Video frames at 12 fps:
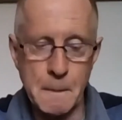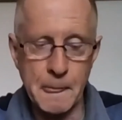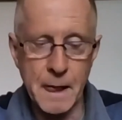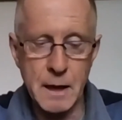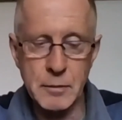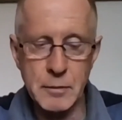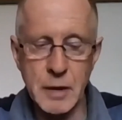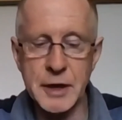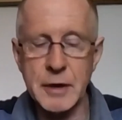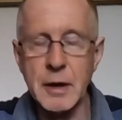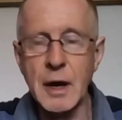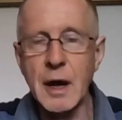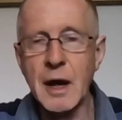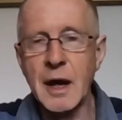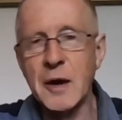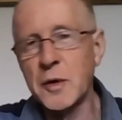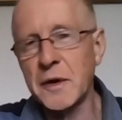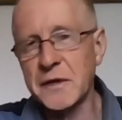Mind you, it
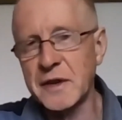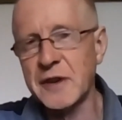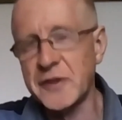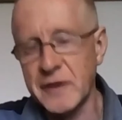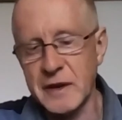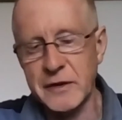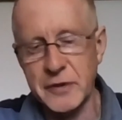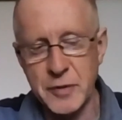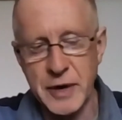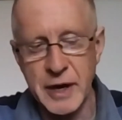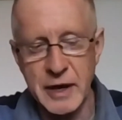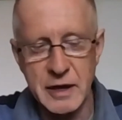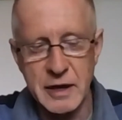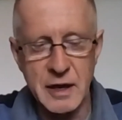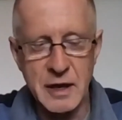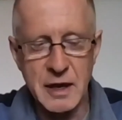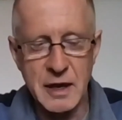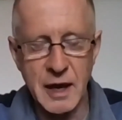was interesting to read
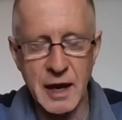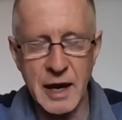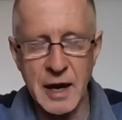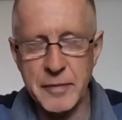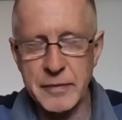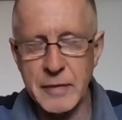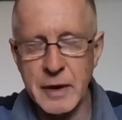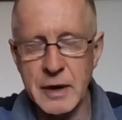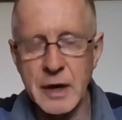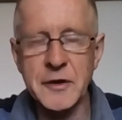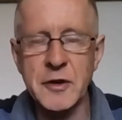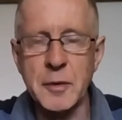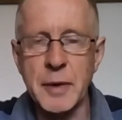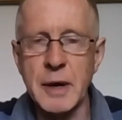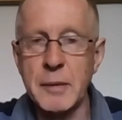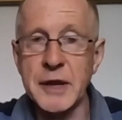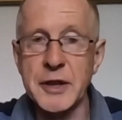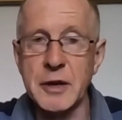an article by
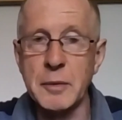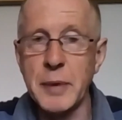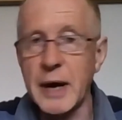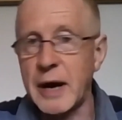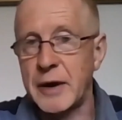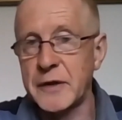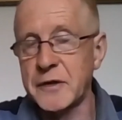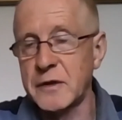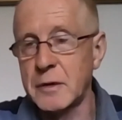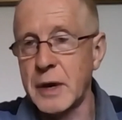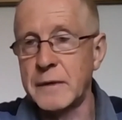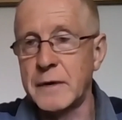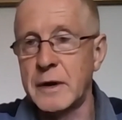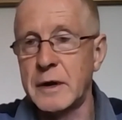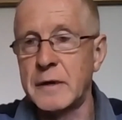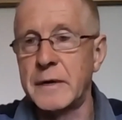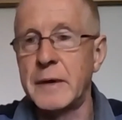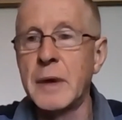Matthew Paris, you may have heard of
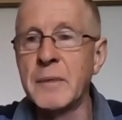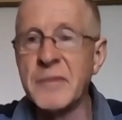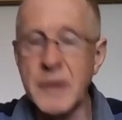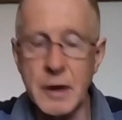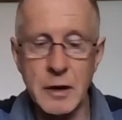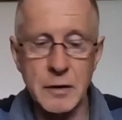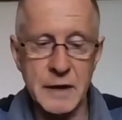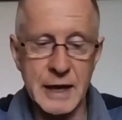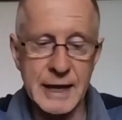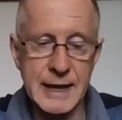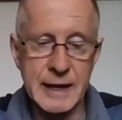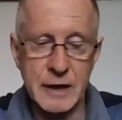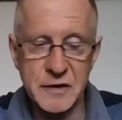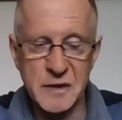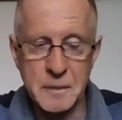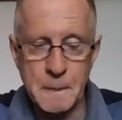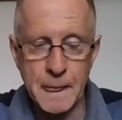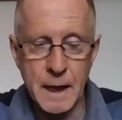him, who's an atheist,
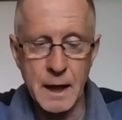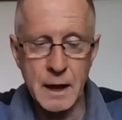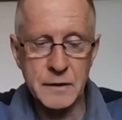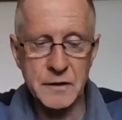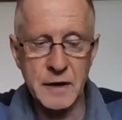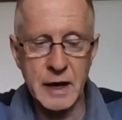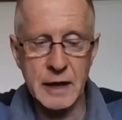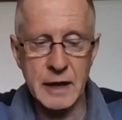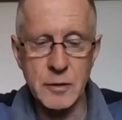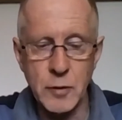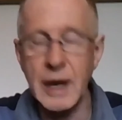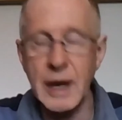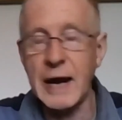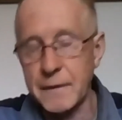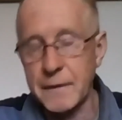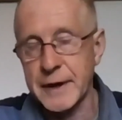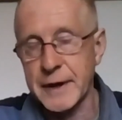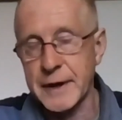saying that what Africa